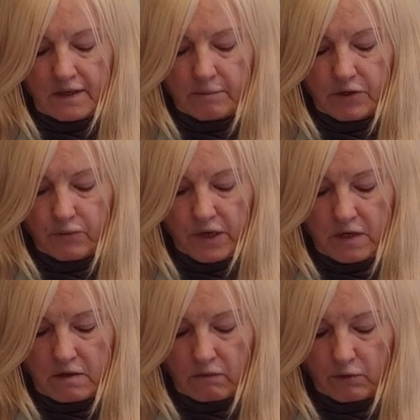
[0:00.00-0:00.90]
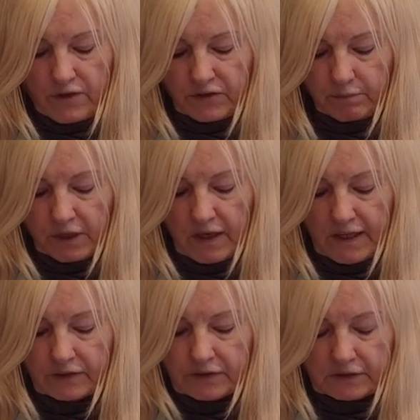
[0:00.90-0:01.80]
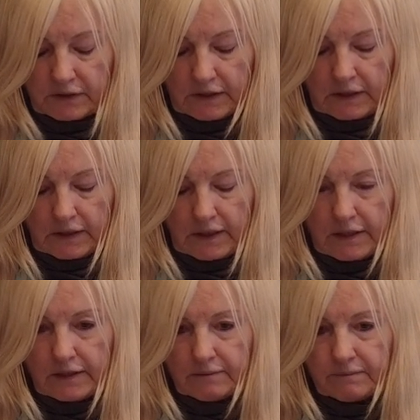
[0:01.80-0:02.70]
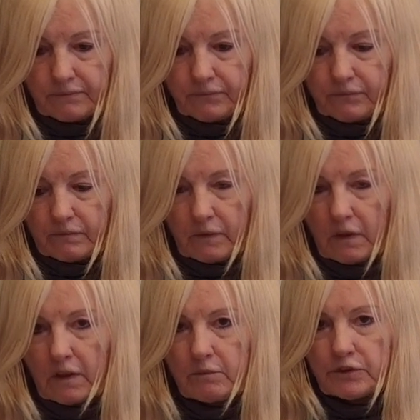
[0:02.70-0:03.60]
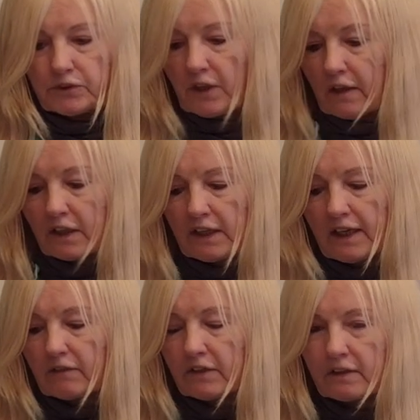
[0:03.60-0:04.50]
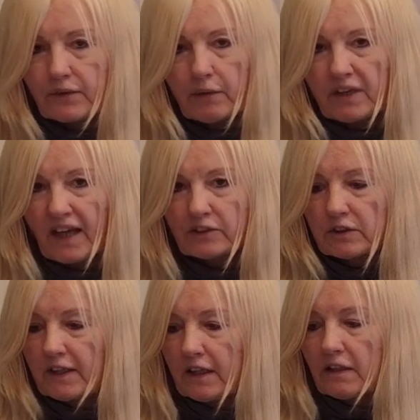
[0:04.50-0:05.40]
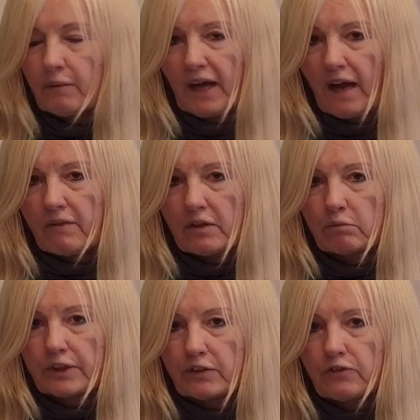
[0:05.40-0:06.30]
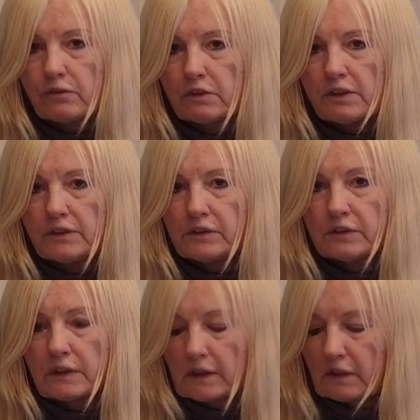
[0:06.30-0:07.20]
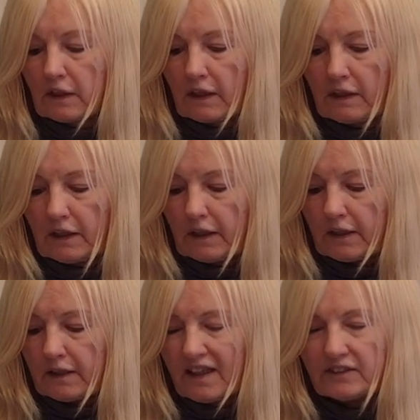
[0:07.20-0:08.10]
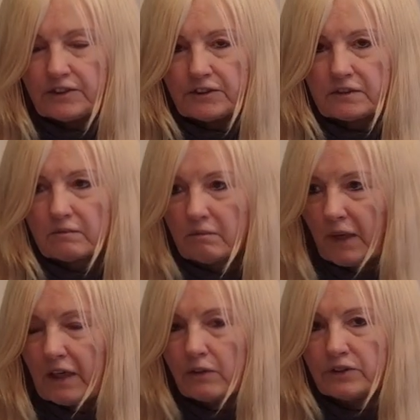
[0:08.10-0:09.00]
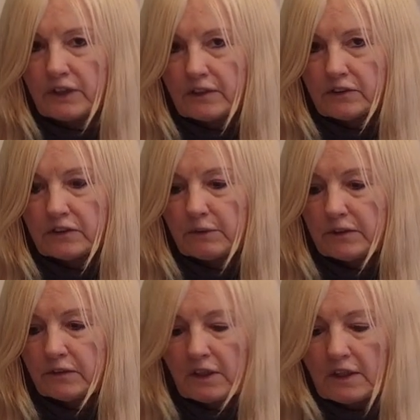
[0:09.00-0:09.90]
between resupplies, I'm just not going to have enough. I would actually end up having to bring 2 of these. That just made no sense to me.